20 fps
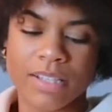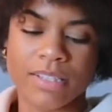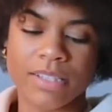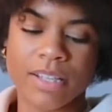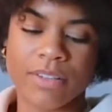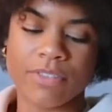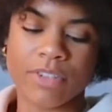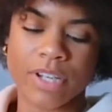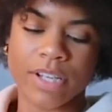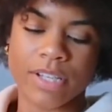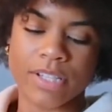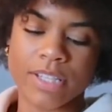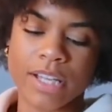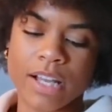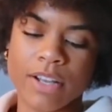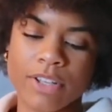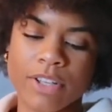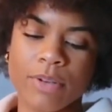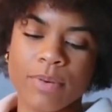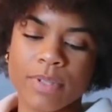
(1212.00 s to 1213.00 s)
instead of trying to
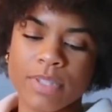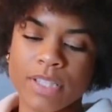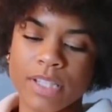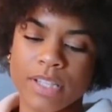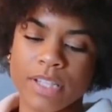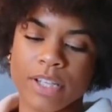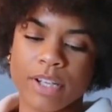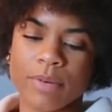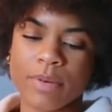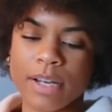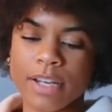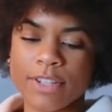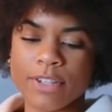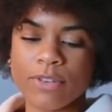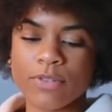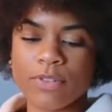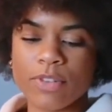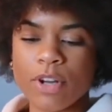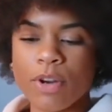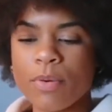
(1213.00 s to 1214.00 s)
tell you what's in here when I
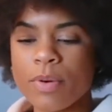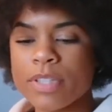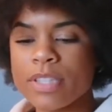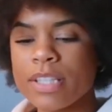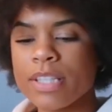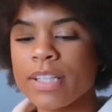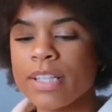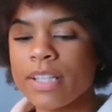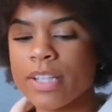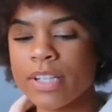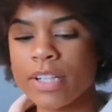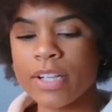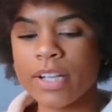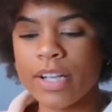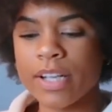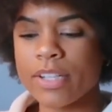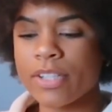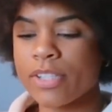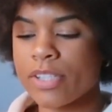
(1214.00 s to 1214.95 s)
don't know what's in here,